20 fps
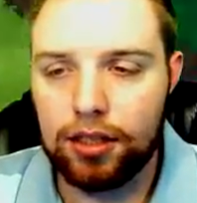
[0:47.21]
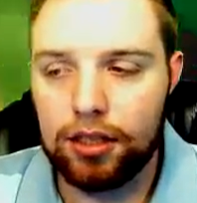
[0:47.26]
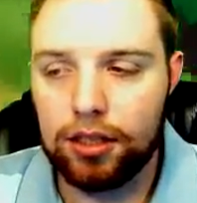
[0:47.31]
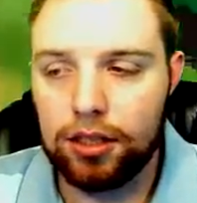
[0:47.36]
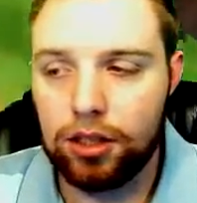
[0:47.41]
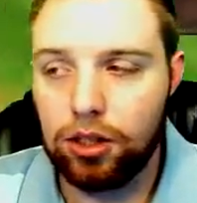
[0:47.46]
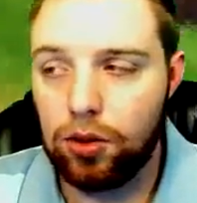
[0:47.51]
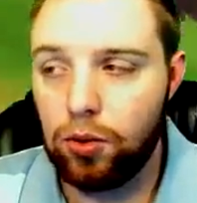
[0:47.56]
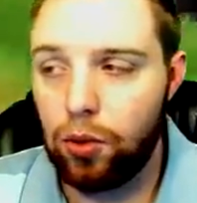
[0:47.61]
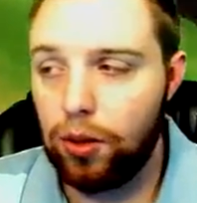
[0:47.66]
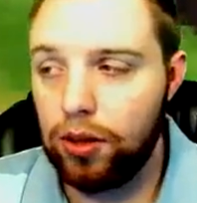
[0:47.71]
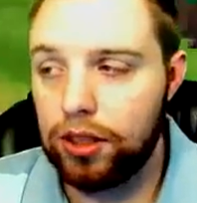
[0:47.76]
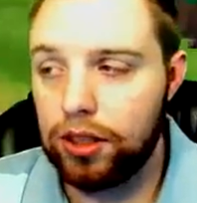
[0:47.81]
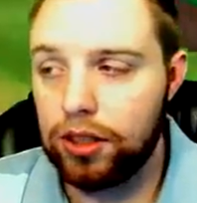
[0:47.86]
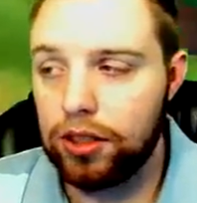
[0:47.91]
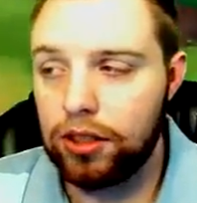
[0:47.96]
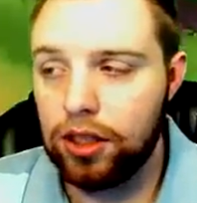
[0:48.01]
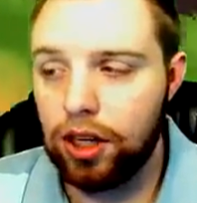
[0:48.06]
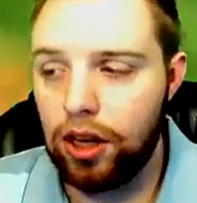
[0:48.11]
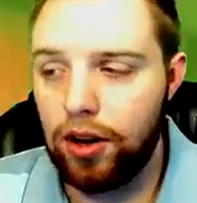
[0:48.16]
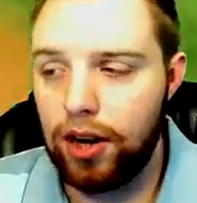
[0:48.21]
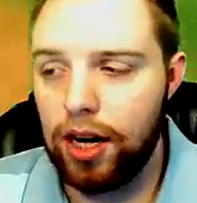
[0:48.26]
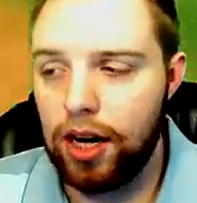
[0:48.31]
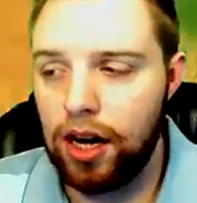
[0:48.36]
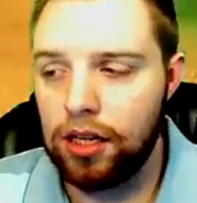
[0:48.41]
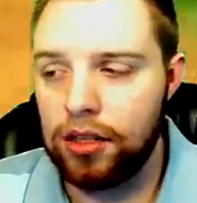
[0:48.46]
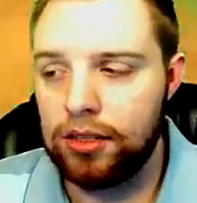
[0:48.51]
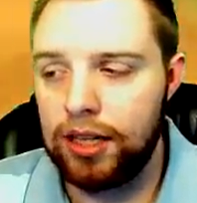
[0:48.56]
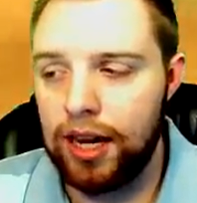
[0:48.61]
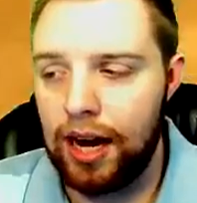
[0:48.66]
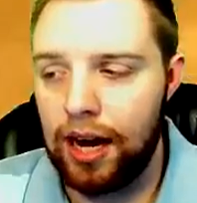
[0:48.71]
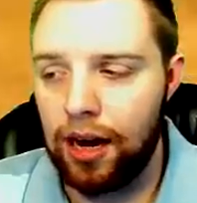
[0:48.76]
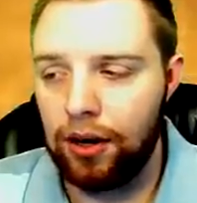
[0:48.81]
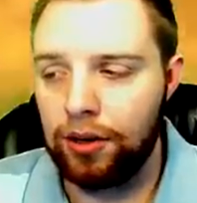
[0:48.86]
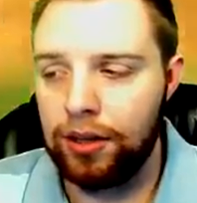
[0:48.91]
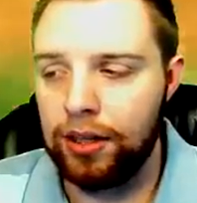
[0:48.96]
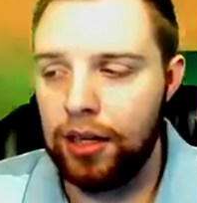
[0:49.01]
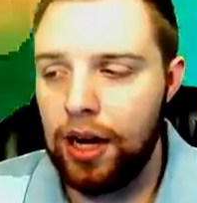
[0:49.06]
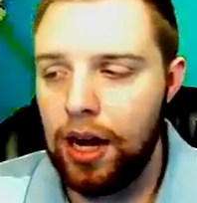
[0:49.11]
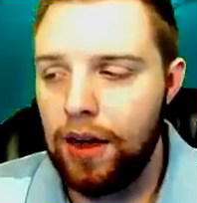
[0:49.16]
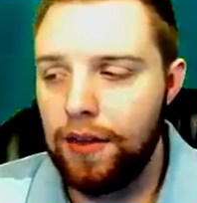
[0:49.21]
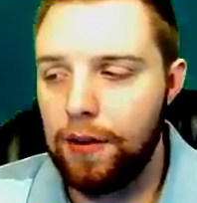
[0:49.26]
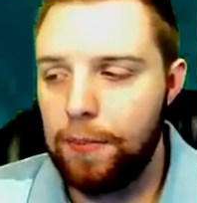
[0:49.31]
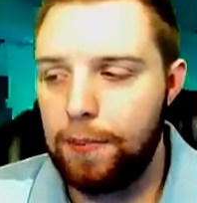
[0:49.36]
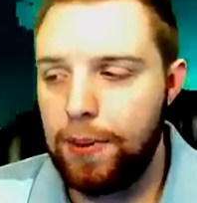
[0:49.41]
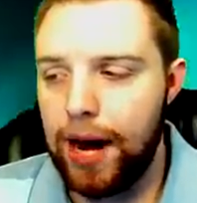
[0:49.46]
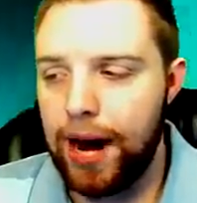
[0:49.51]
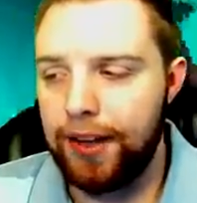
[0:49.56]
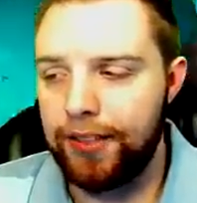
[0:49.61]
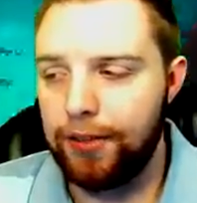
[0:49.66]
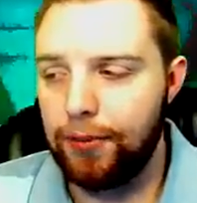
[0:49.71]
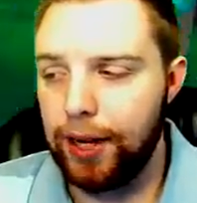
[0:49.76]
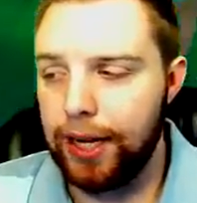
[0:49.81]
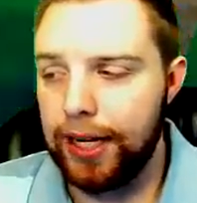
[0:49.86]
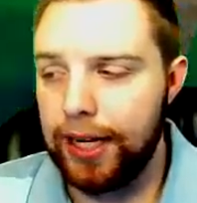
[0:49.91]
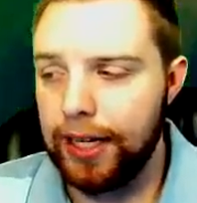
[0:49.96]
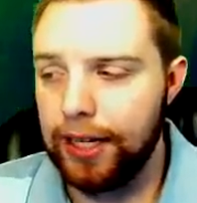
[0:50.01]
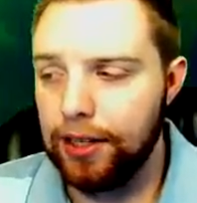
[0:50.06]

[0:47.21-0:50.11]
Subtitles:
scurry on down the pathway